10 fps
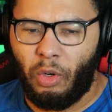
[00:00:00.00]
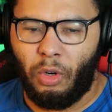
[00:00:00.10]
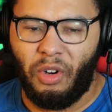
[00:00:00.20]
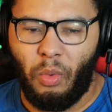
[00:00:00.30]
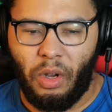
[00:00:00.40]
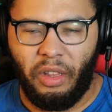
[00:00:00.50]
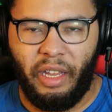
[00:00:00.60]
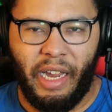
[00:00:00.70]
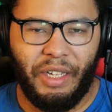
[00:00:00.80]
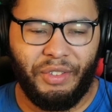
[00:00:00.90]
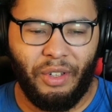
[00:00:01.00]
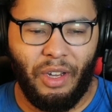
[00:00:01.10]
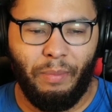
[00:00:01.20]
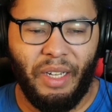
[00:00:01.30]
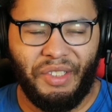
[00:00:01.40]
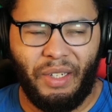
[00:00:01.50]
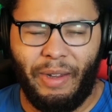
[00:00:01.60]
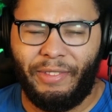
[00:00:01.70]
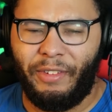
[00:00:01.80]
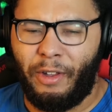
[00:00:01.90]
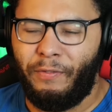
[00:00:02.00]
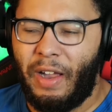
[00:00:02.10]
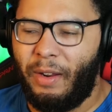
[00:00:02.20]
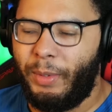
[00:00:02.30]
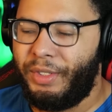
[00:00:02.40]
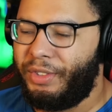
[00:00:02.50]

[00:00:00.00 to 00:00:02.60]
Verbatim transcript: or one of the Eds is going to get missing. We have to go find, which is